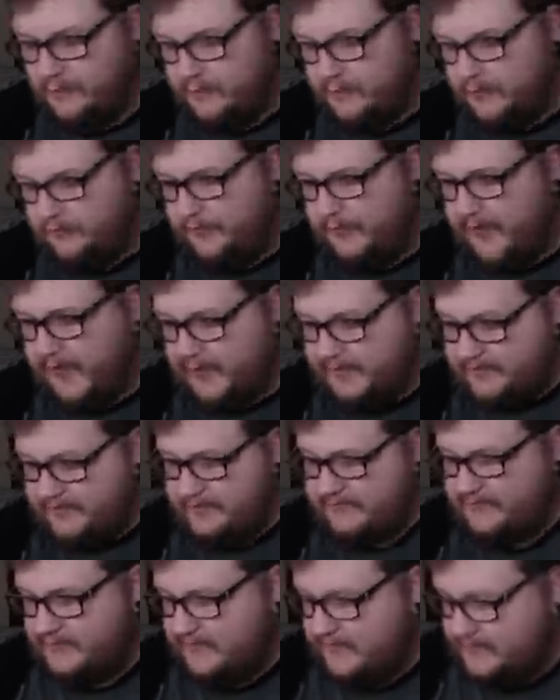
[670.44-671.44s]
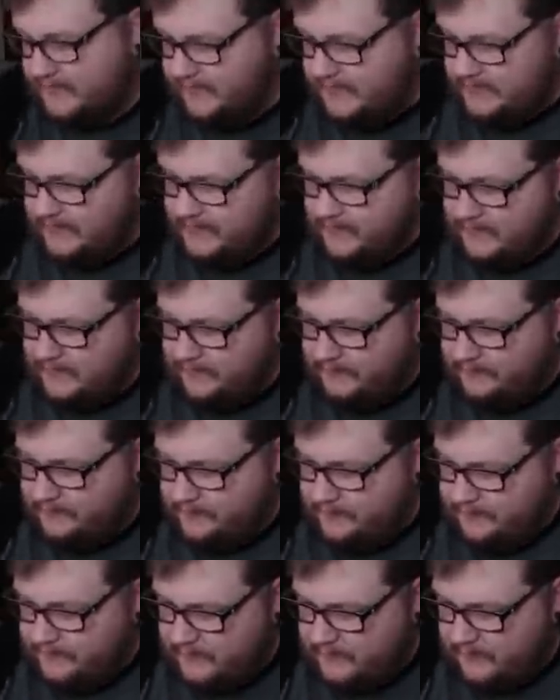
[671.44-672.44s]
more packs.
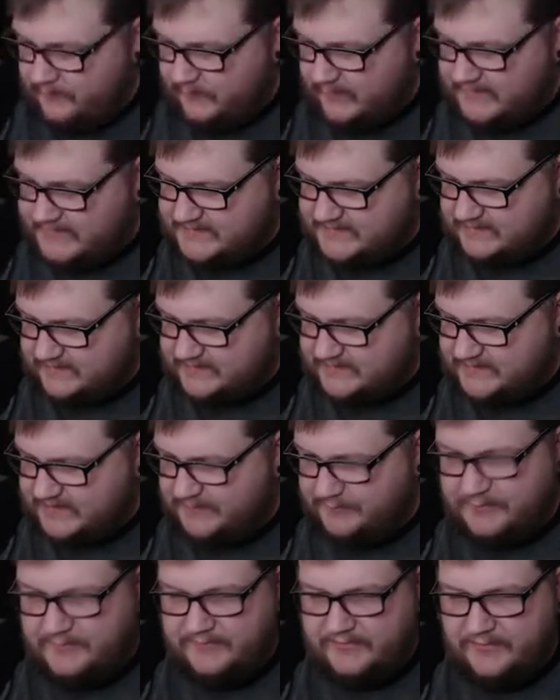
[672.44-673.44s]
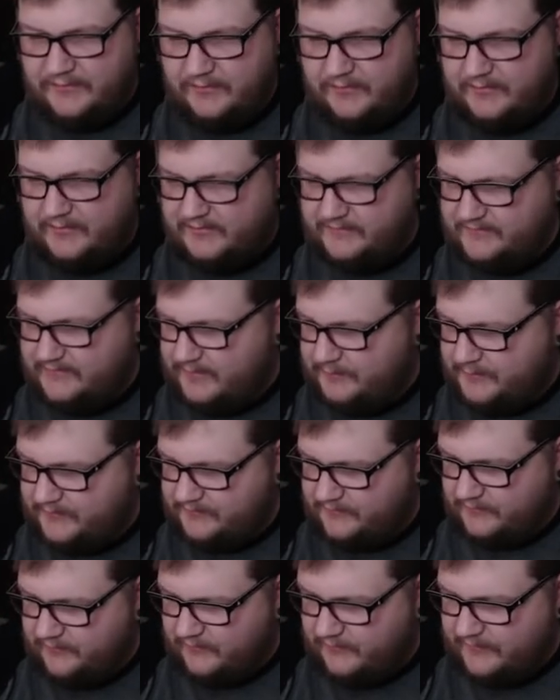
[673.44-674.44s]
Let's let's keep this going. Let's keep
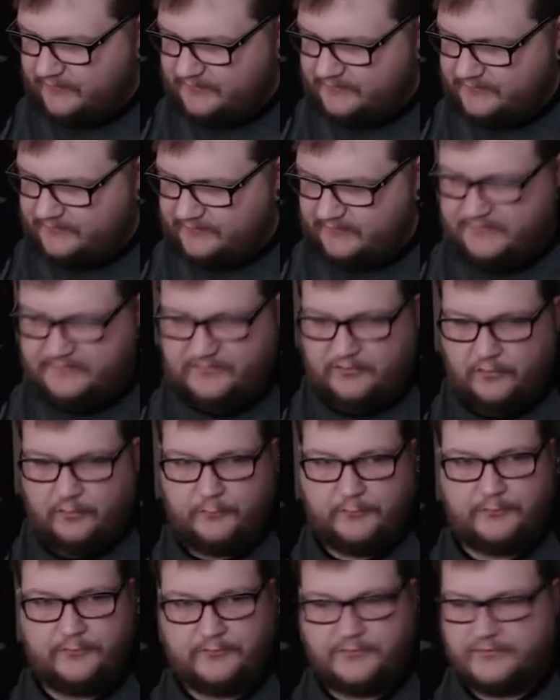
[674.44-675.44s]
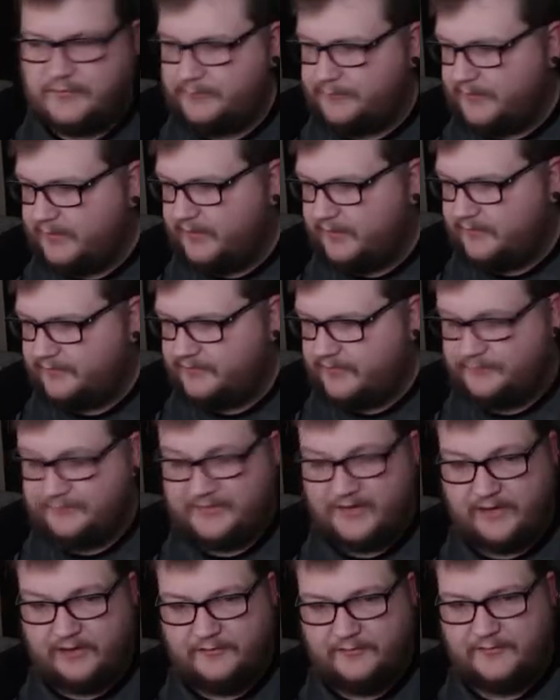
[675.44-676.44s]
this going. Let's let's hope something else
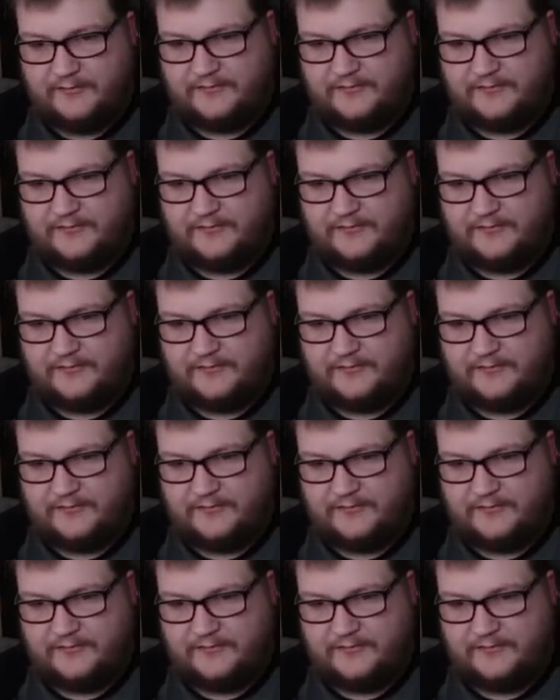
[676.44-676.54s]
comes out of